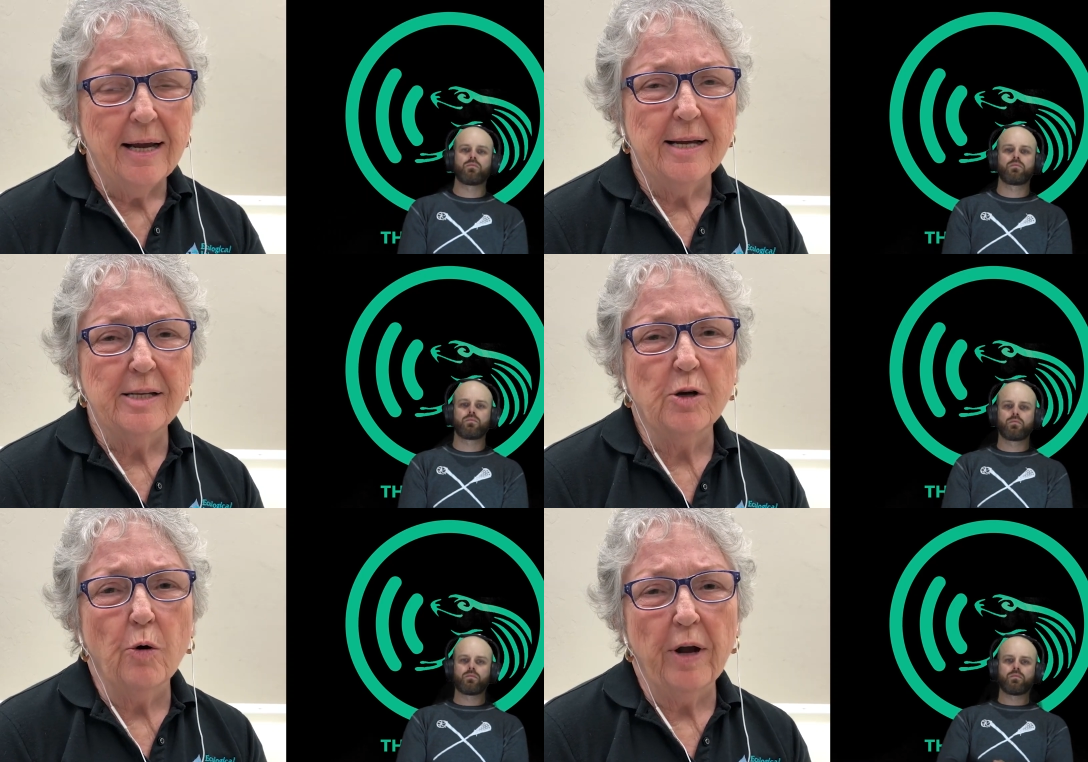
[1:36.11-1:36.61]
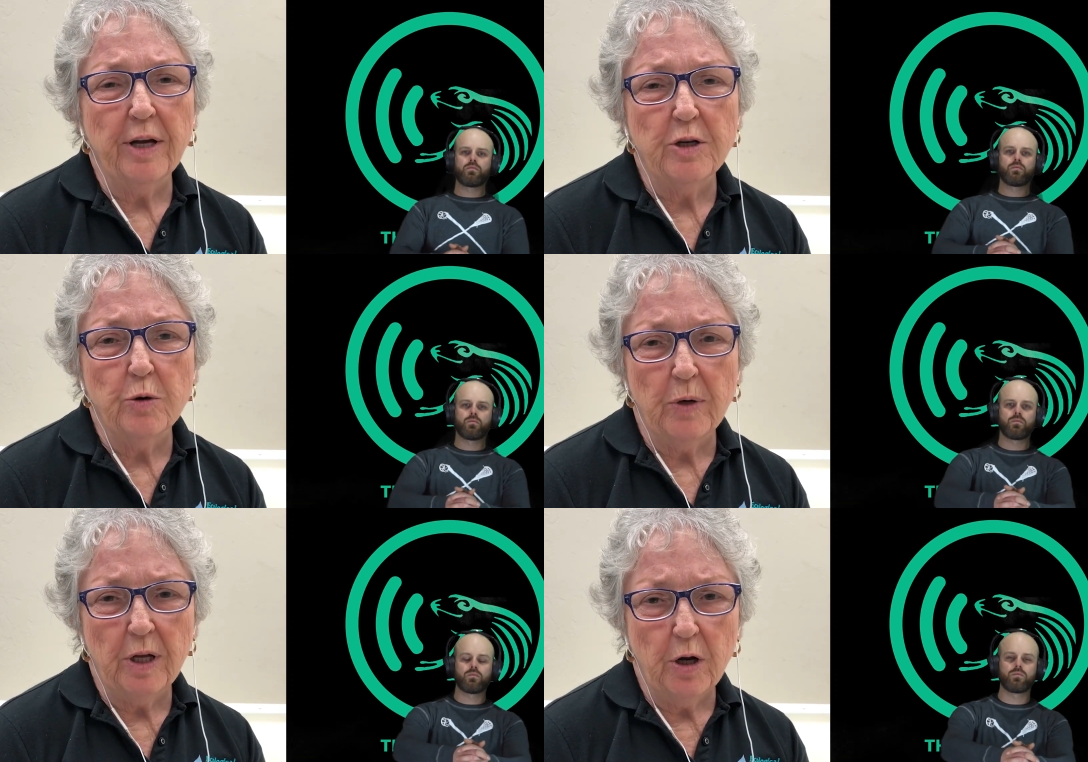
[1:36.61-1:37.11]
Speaker 1: is going
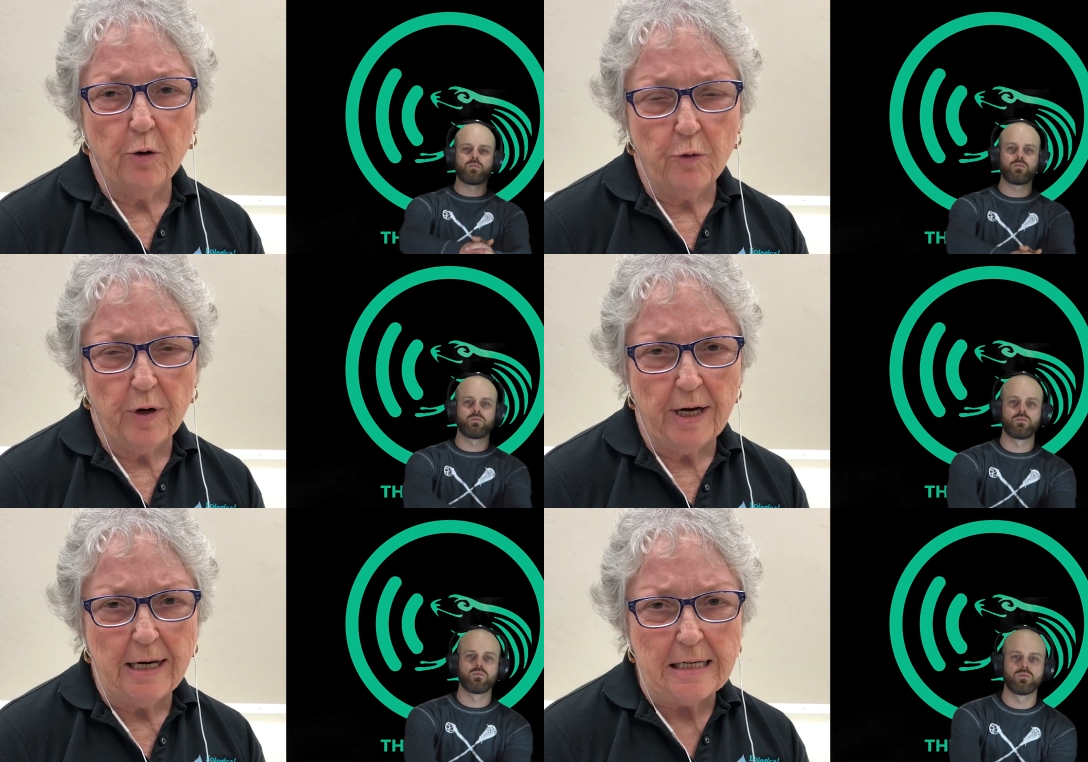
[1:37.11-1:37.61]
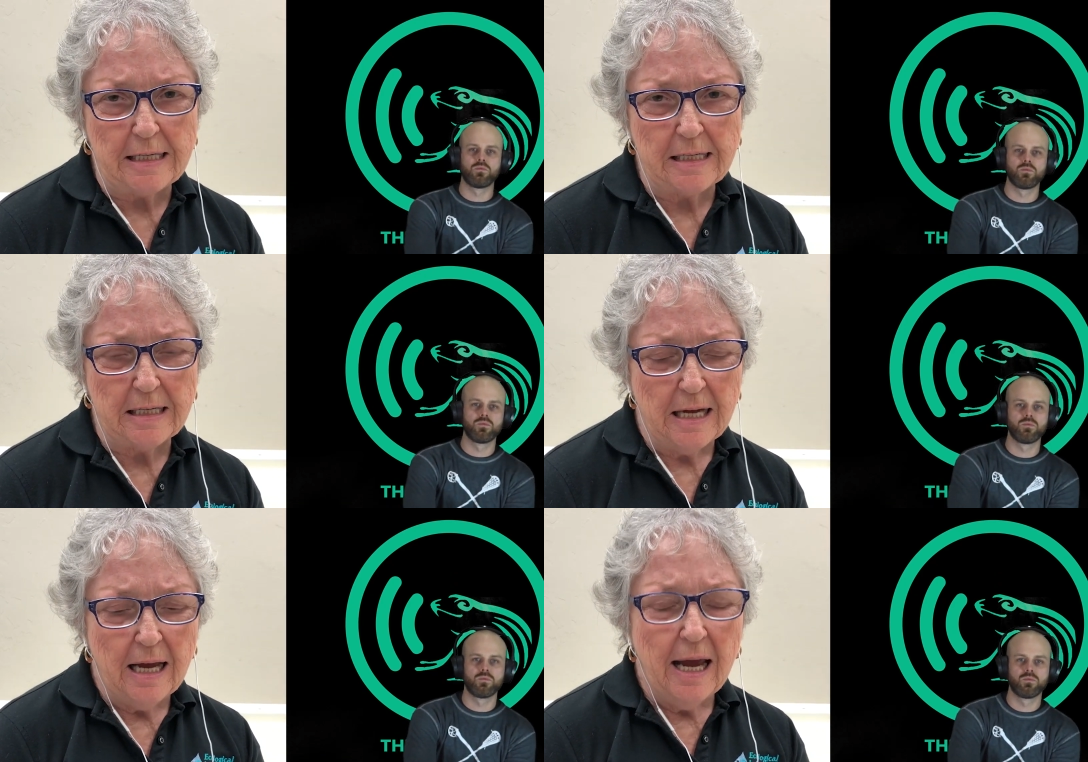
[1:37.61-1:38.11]
to
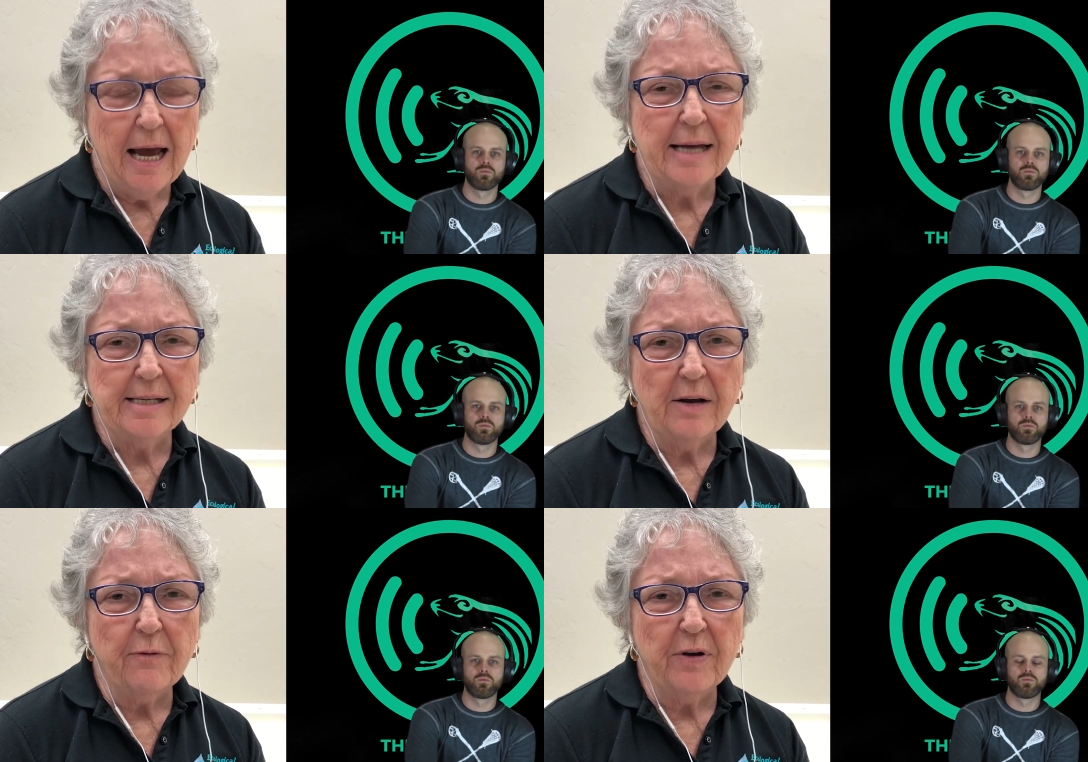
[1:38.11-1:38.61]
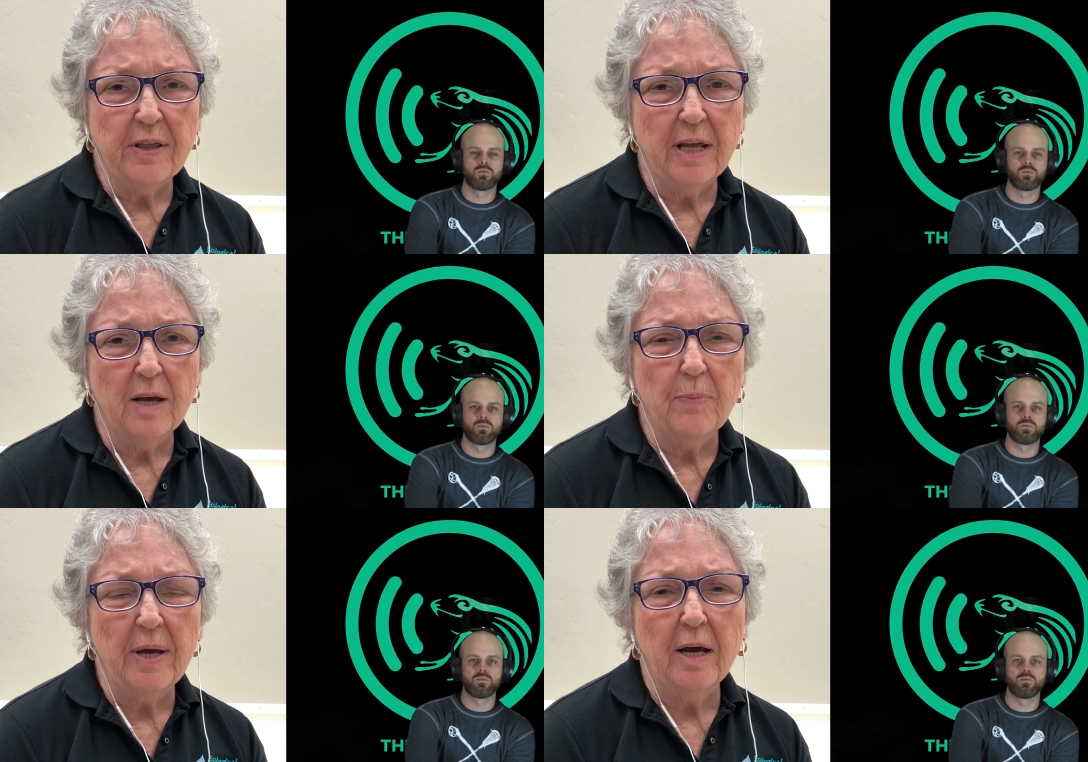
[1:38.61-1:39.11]
increase as
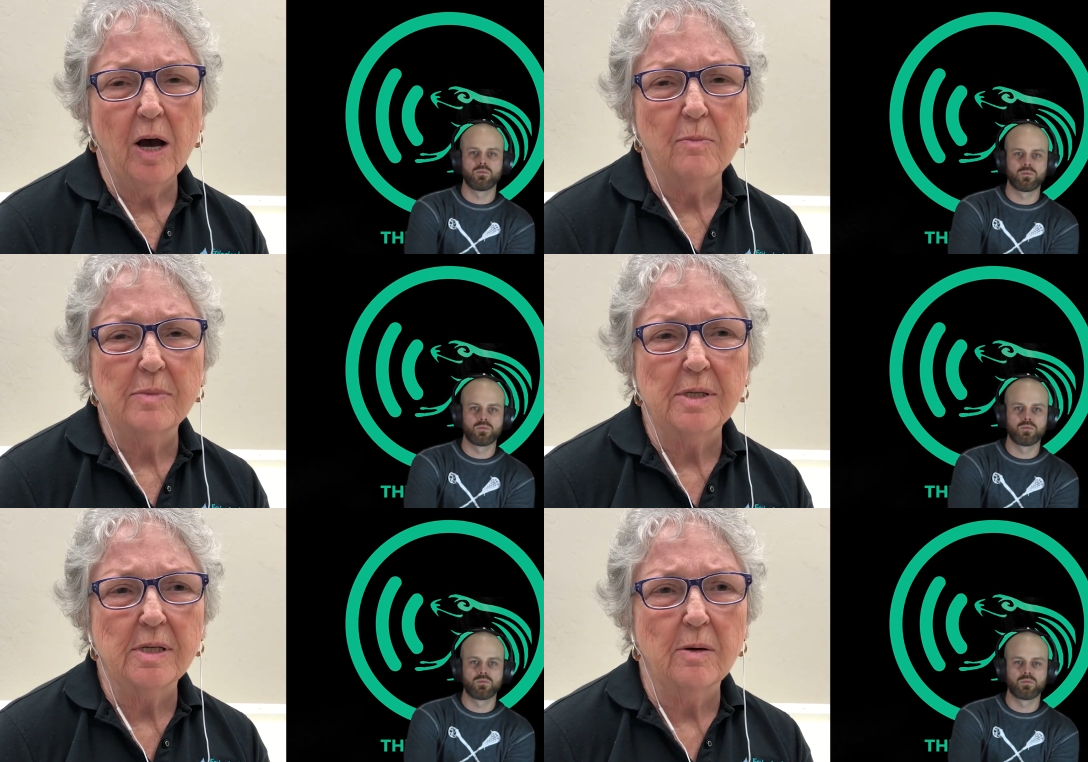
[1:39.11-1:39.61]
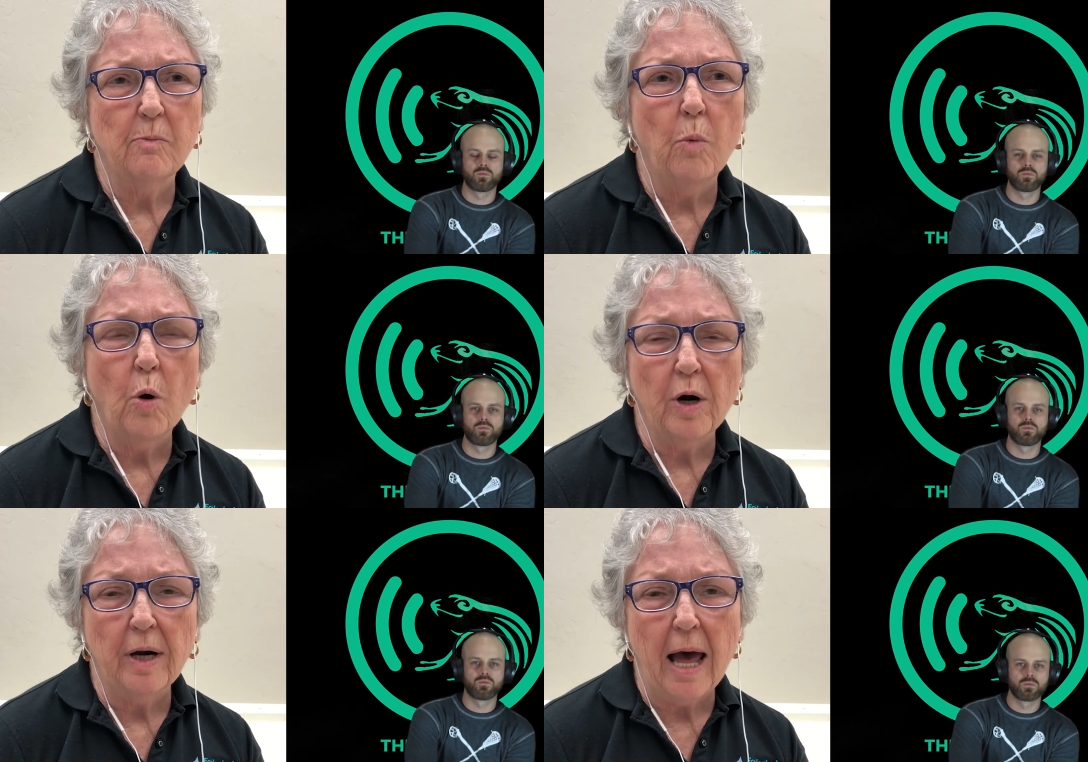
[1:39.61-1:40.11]
everything becomes
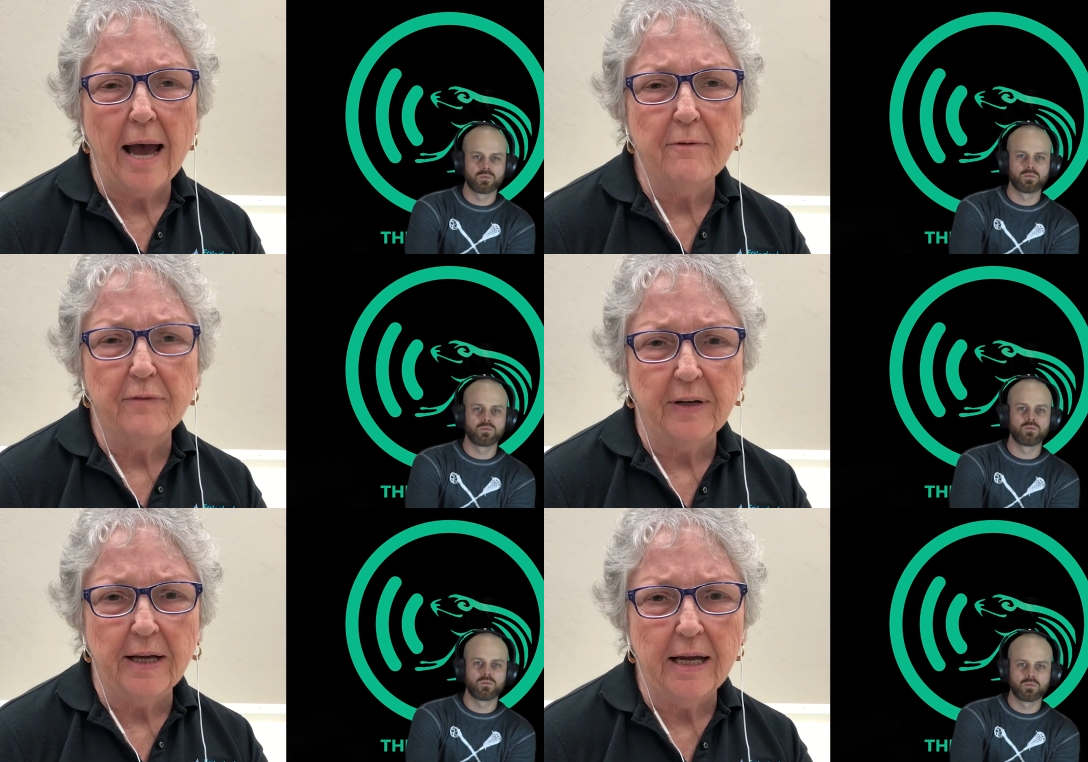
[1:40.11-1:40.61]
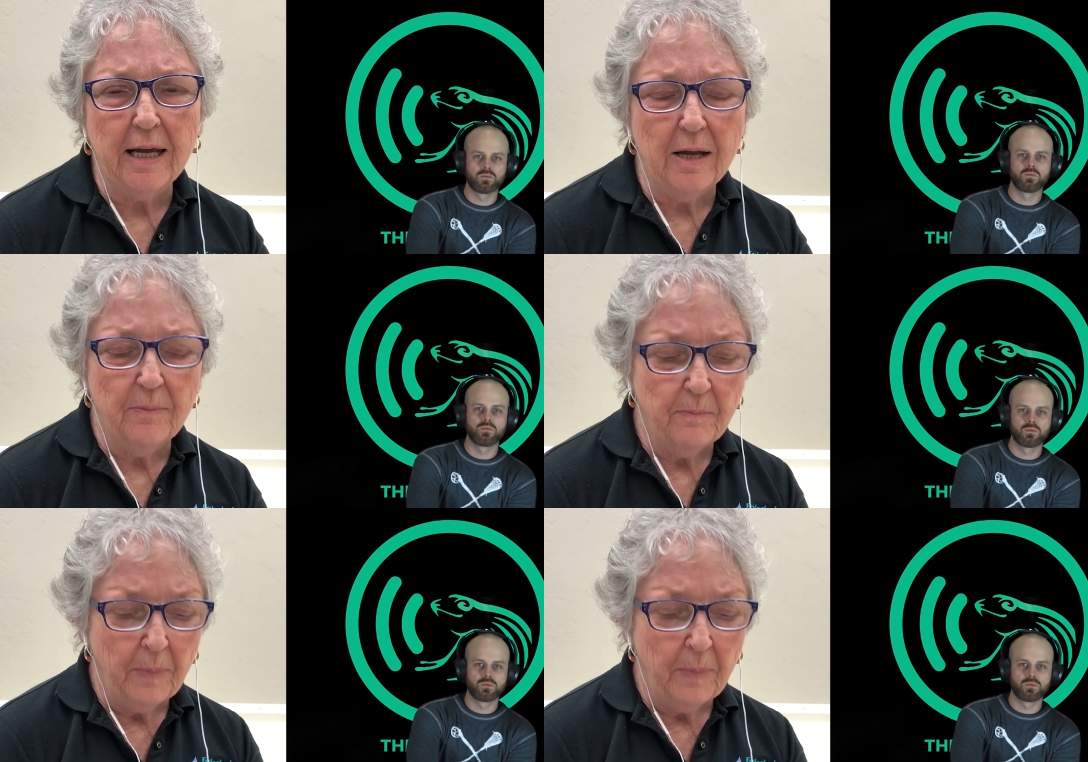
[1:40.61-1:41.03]
more lively.